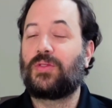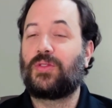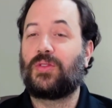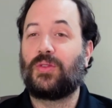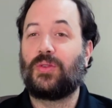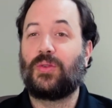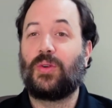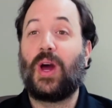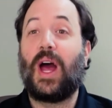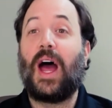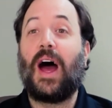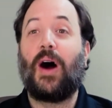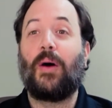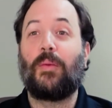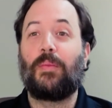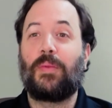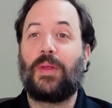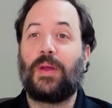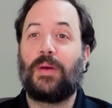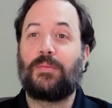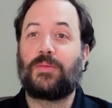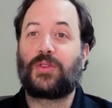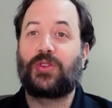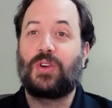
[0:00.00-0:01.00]
to help
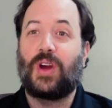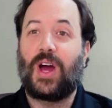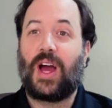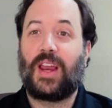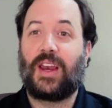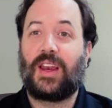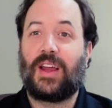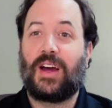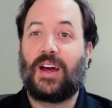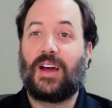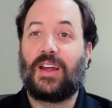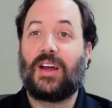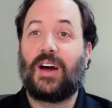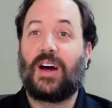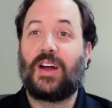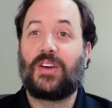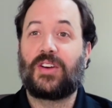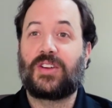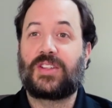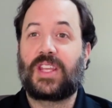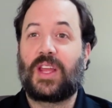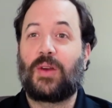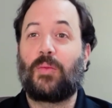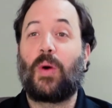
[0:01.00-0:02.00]
them try to
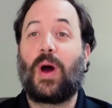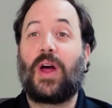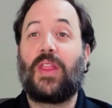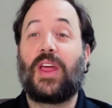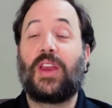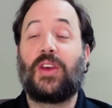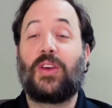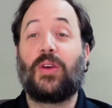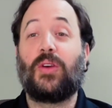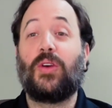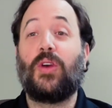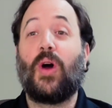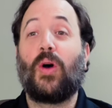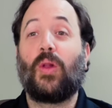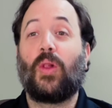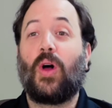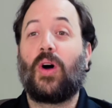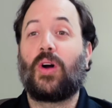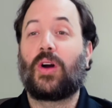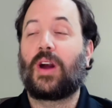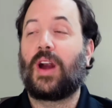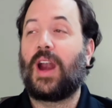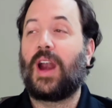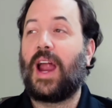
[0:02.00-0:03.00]
understand why they no
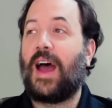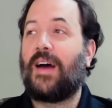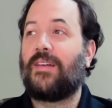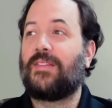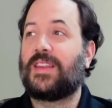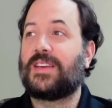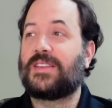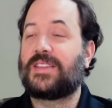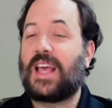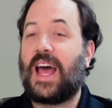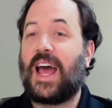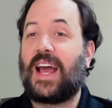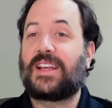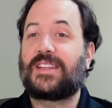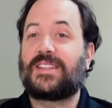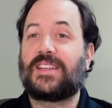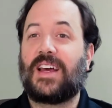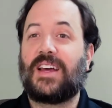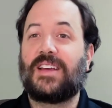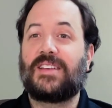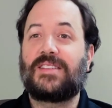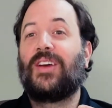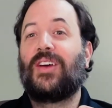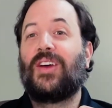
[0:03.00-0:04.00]
longer have this
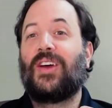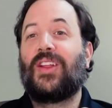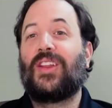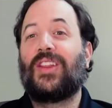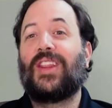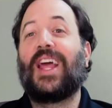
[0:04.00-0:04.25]
access.